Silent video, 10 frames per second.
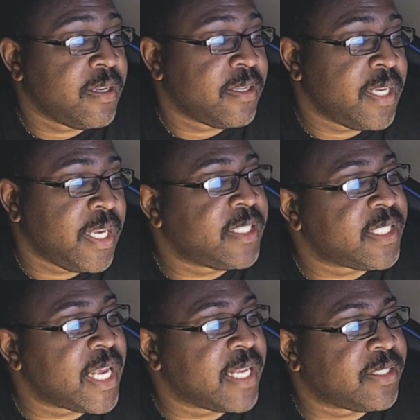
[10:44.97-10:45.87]
He
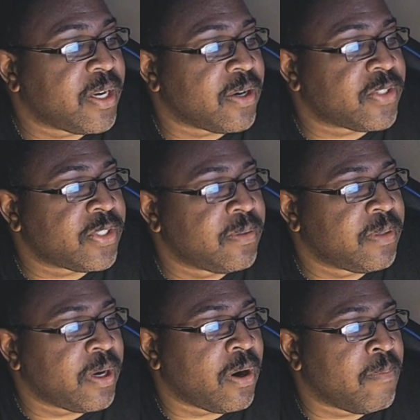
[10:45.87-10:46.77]
says
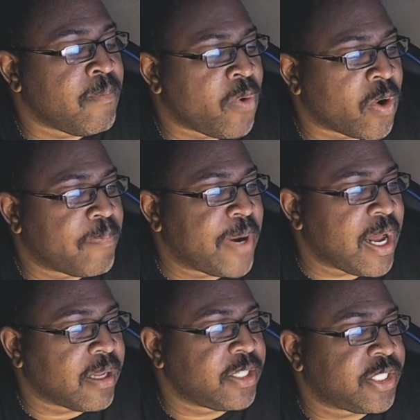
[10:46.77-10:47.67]
there are more
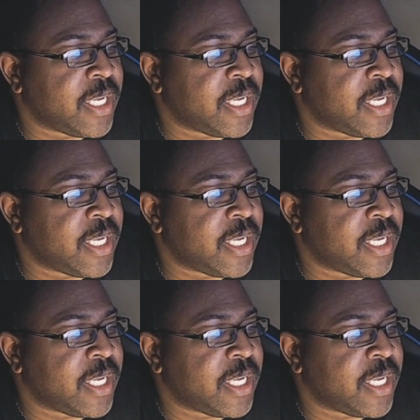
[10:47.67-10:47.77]
polished